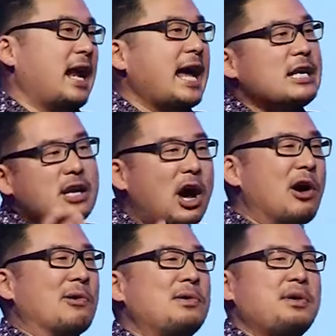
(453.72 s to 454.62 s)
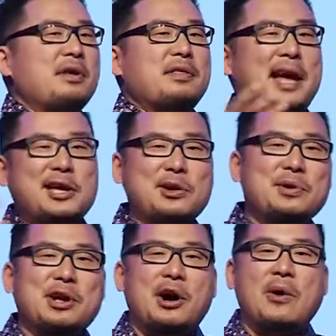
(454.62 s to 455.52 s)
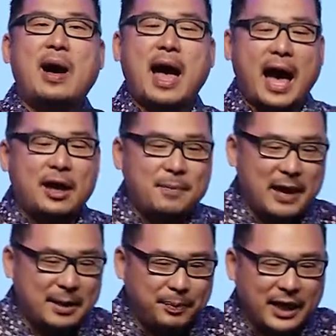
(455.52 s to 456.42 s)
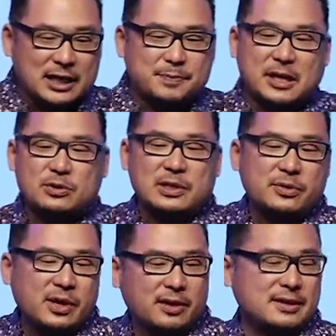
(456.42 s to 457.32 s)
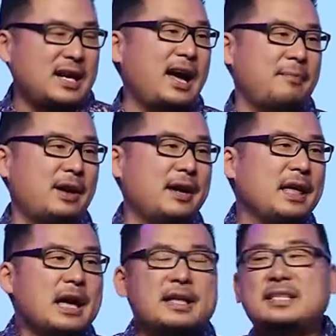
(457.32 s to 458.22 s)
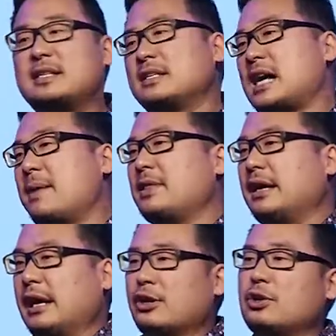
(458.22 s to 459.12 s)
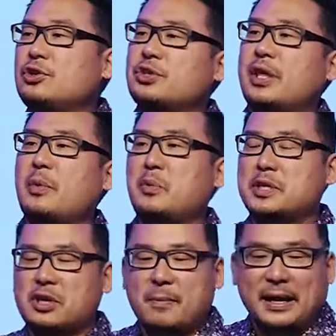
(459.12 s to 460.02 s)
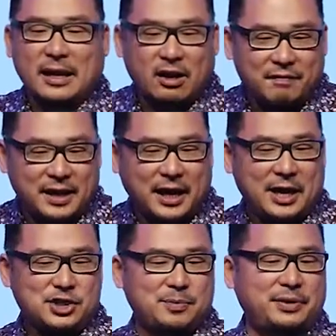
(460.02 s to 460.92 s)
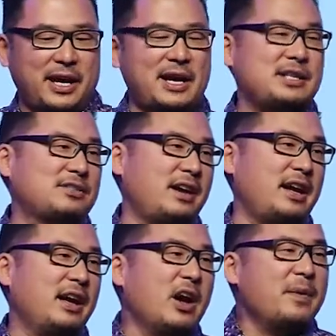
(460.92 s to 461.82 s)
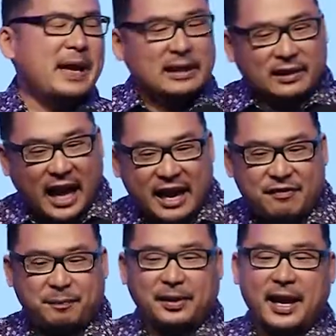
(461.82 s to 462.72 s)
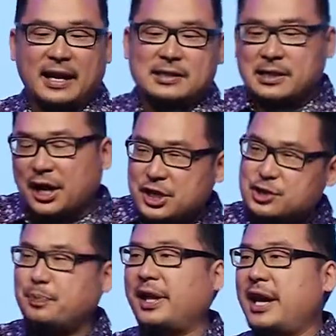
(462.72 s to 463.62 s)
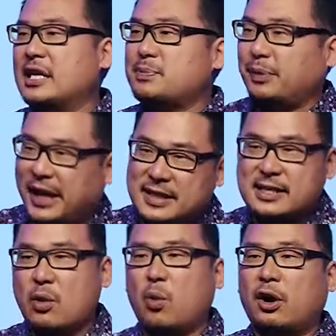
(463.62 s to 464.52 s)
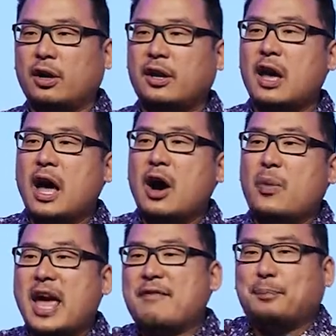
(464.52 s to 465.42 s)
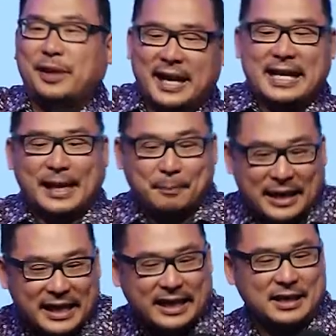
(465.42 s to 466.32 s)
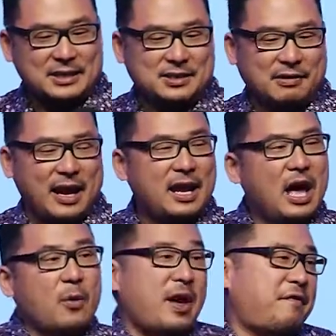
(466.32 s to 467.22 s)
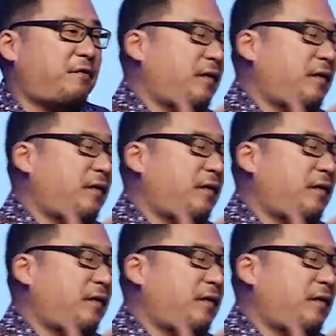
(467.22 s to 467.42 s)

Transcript: And I know that you know how to make plans because we do it all the time, right? This is the time of the year usually when we start making our vacation plans, right? Make life plans, lunch plans, plans at work. We have planning meetings, right? We have